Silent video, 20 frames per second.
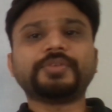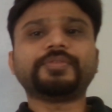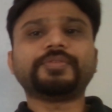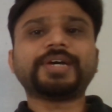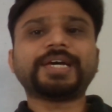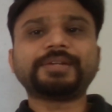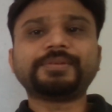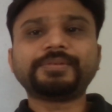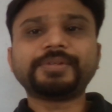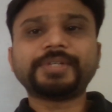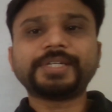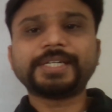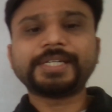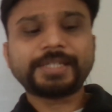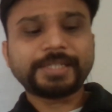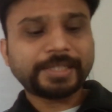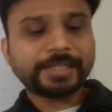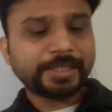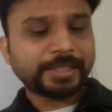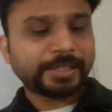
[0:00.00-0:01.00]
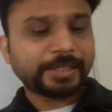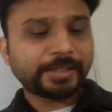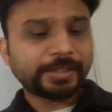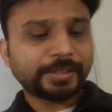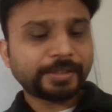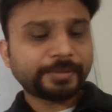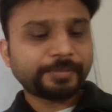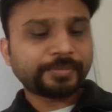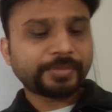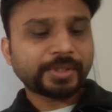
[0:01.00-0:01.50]
evaluate
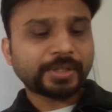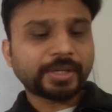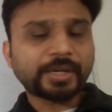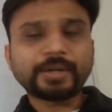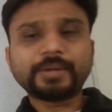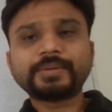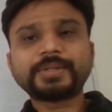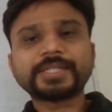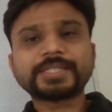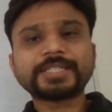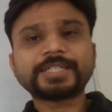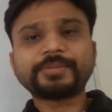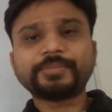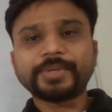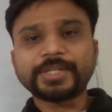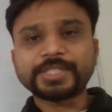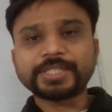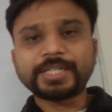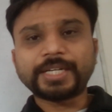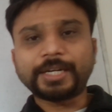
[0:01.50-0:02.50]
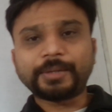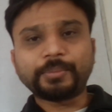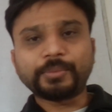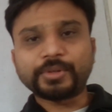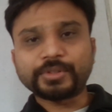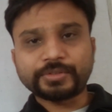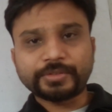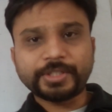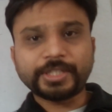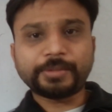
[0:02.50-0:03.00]
how does it measure
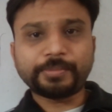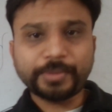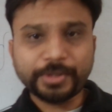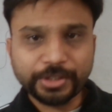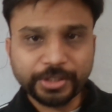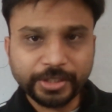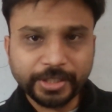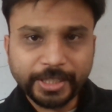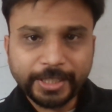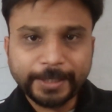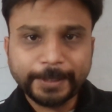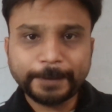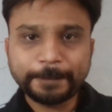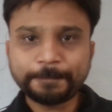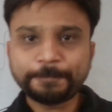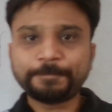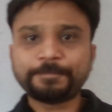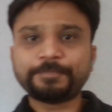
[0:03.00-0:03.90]
atmospheric pressure, right?